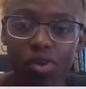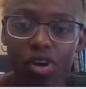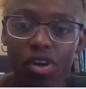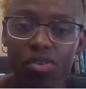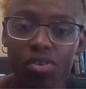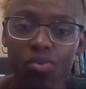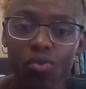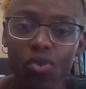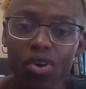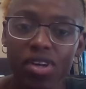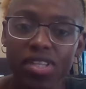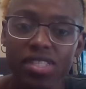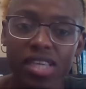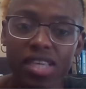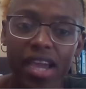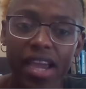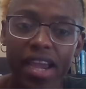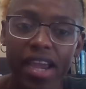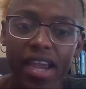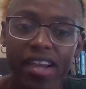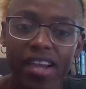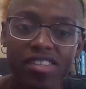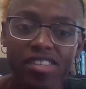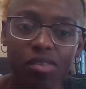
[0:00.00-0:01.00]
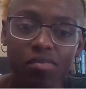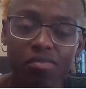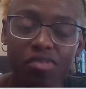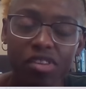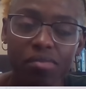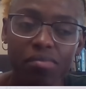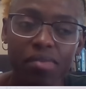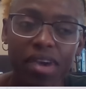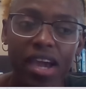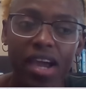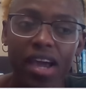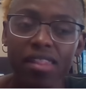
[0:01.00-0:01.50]
but once I hear
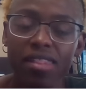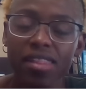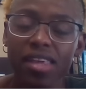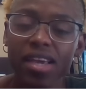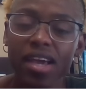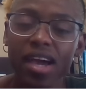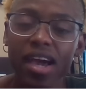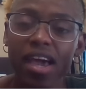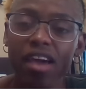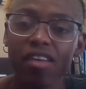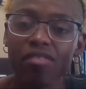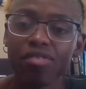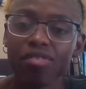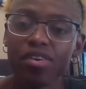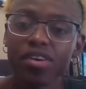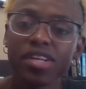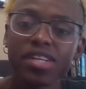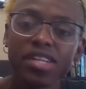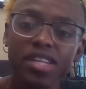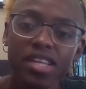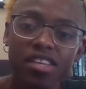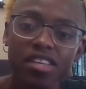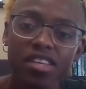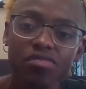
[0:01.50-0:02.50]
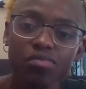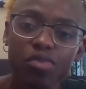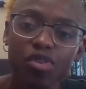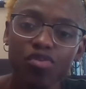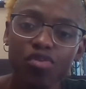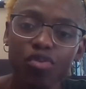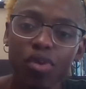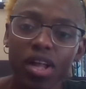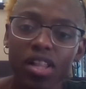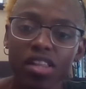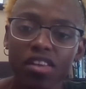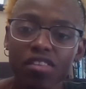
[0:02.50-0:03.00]
something back, I think I have 30 days
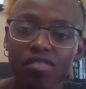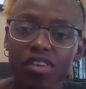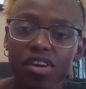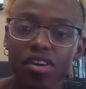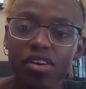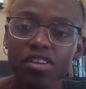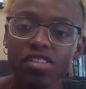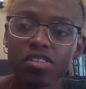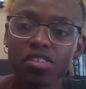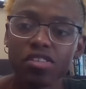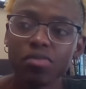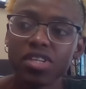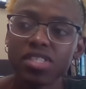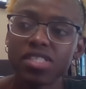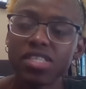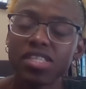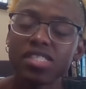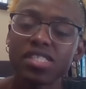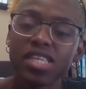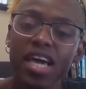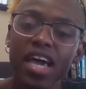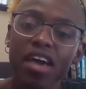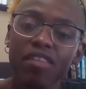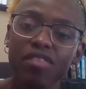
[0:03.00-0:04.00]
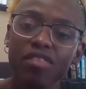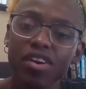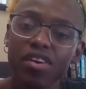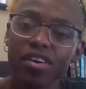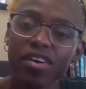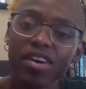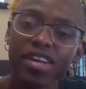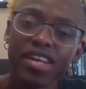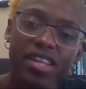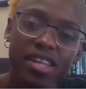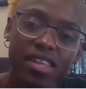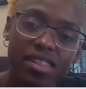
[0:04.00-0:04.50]
before I leave the country. But since I haven't
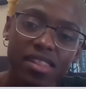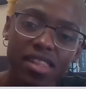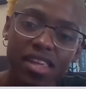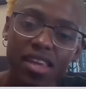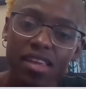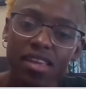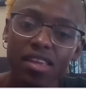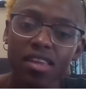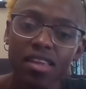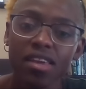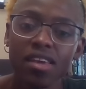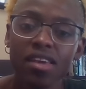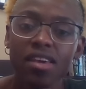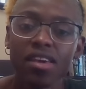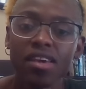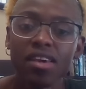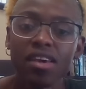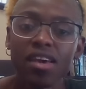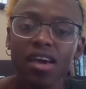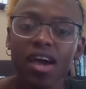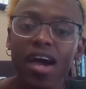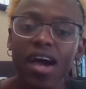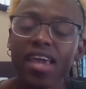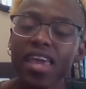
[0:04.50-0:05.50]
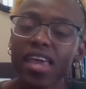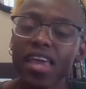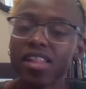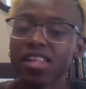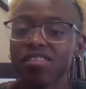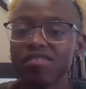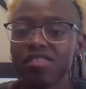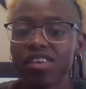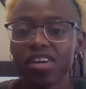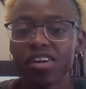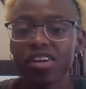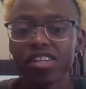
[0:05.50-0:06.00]
heard anything, I can't
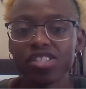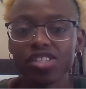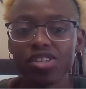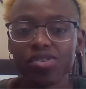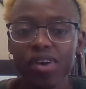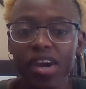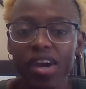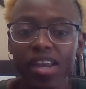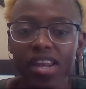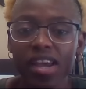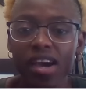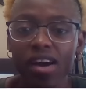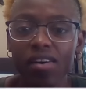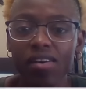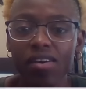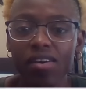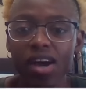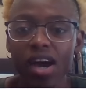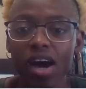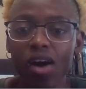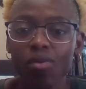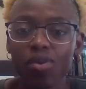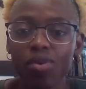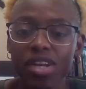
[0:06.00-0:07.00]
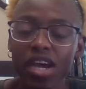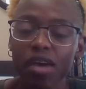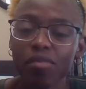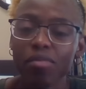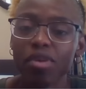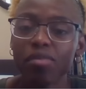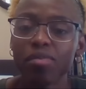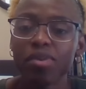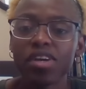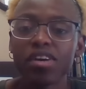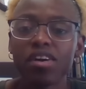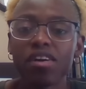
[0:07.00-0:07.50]
leave the country right now. I would not
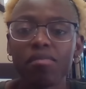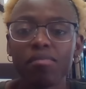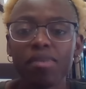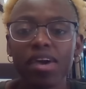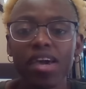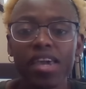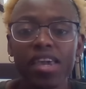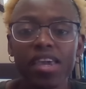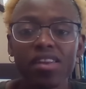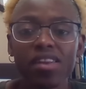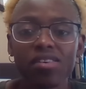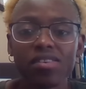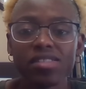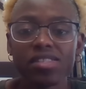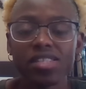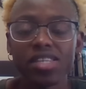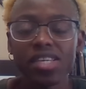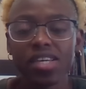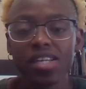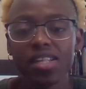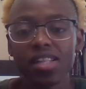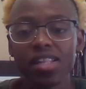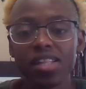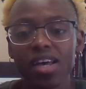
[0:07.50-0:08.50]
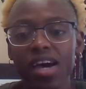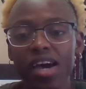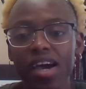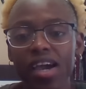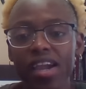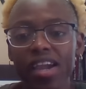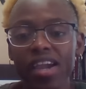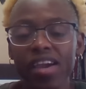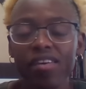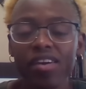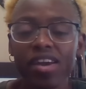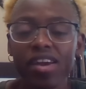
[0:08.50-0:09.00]
be able to come back in until
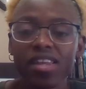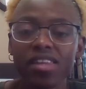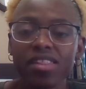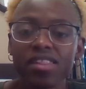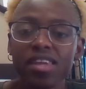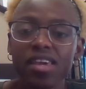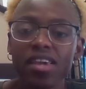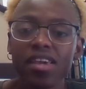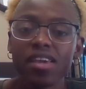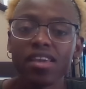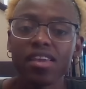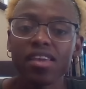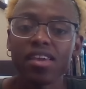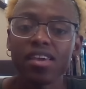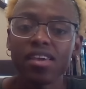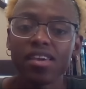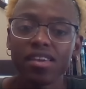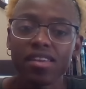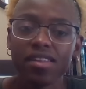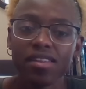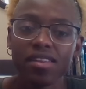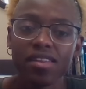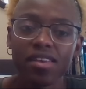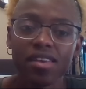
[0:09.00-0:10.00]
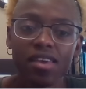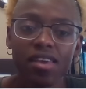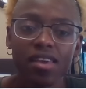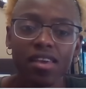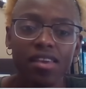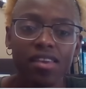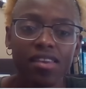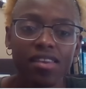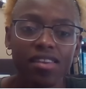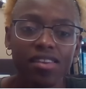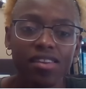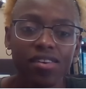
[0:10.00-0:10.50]
I hear anything. And,
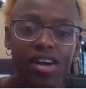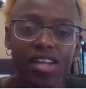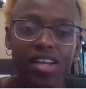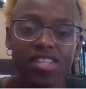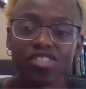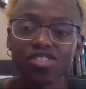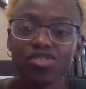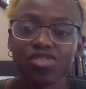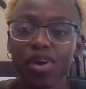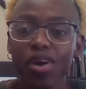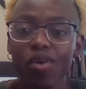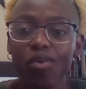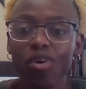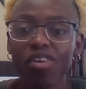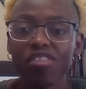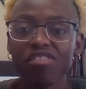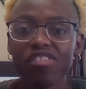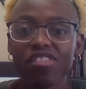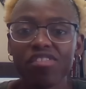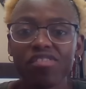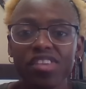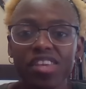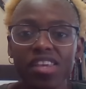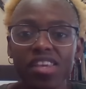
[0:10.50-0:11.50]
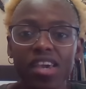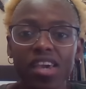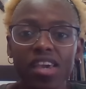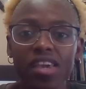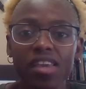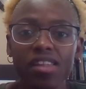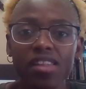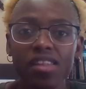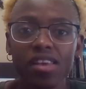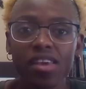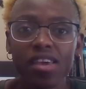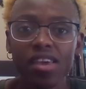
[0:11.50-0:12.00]
you know, I just ran
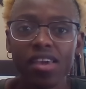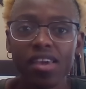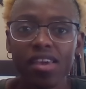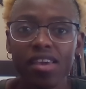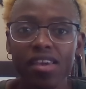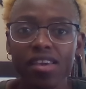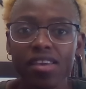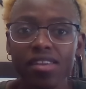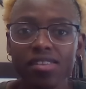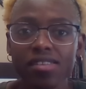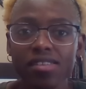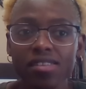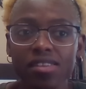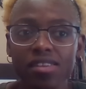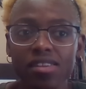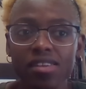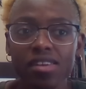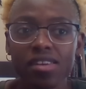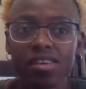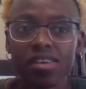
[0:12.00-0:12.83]
158 and